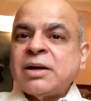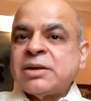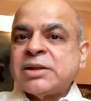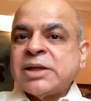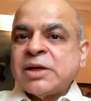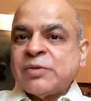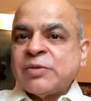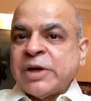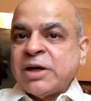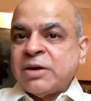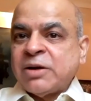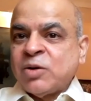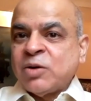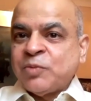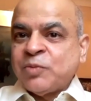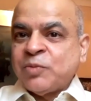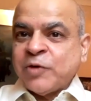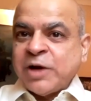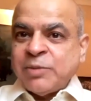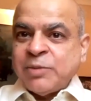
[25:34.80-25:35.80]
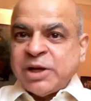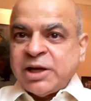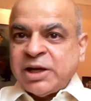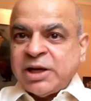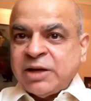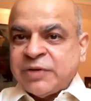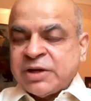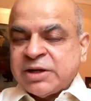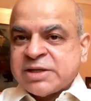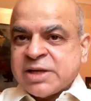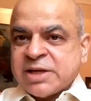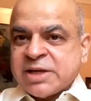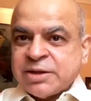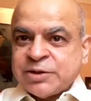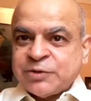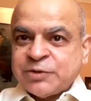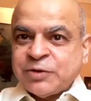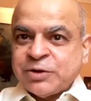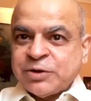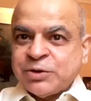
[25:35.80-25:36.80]
There will hopefully be even a
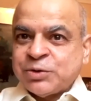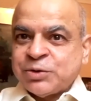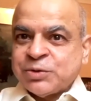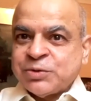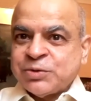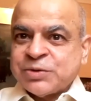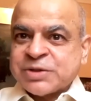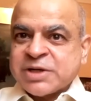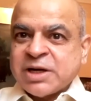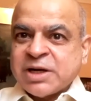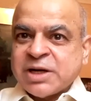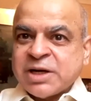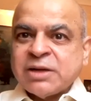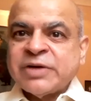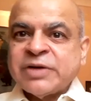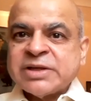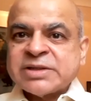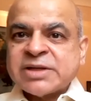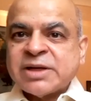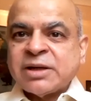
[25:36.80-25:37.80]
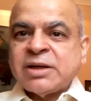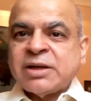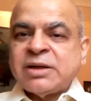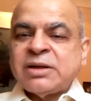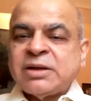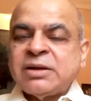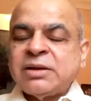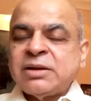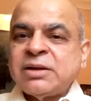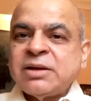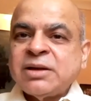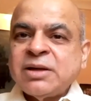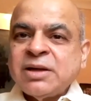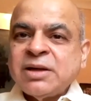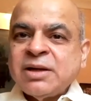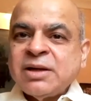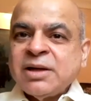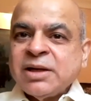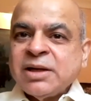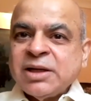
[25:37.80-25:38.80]
chance for you to start investing in
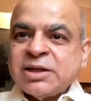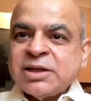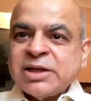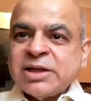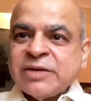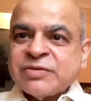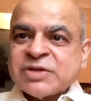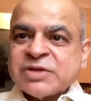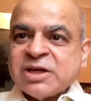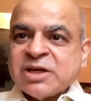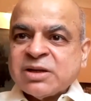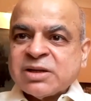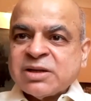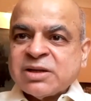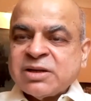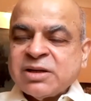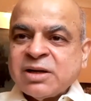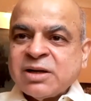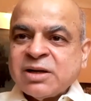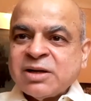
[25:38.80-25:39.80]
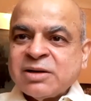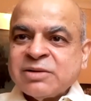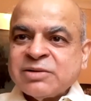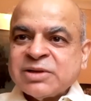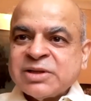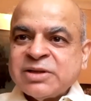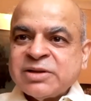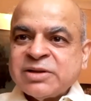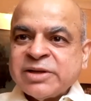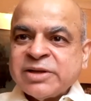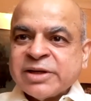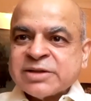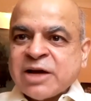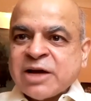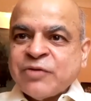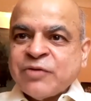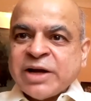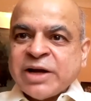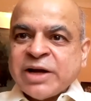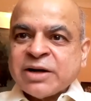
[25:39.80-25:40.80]
ETFs that things
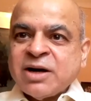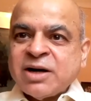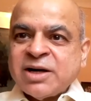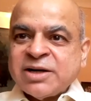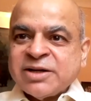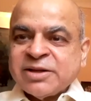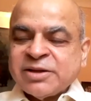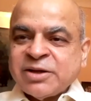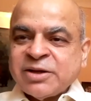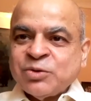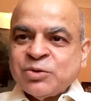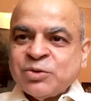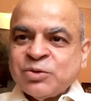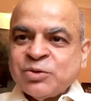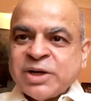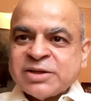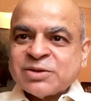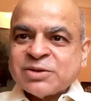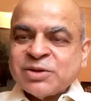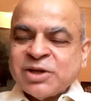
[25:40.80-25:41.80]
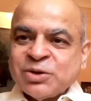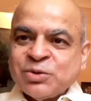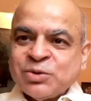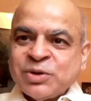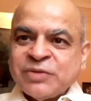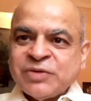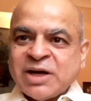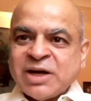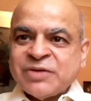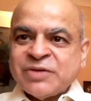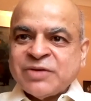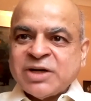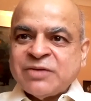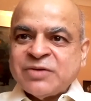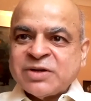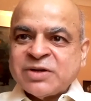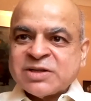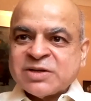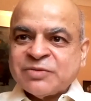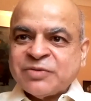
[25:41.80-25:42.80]
like Vanguard in the US. So then you even have a
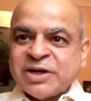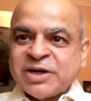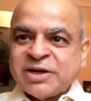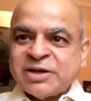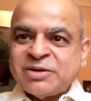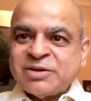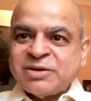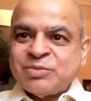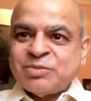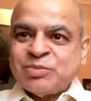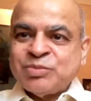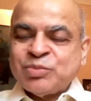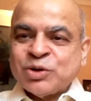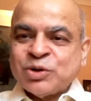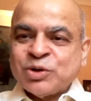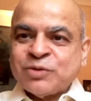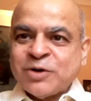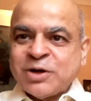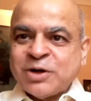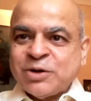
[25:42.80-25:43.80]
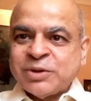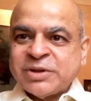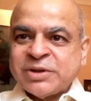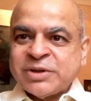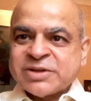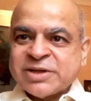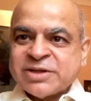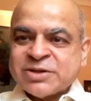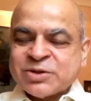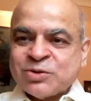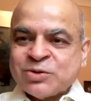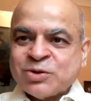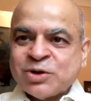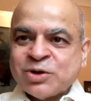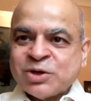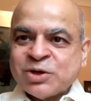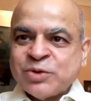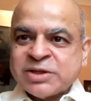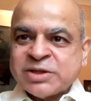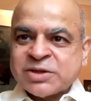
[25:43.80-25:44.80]
diversified portfolio in the sense you've got
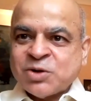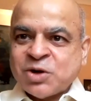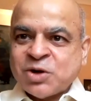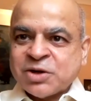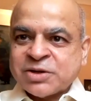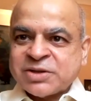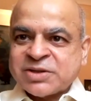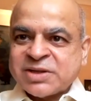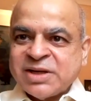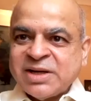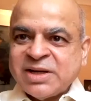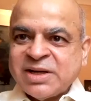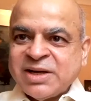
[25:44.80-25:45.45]
US stocks,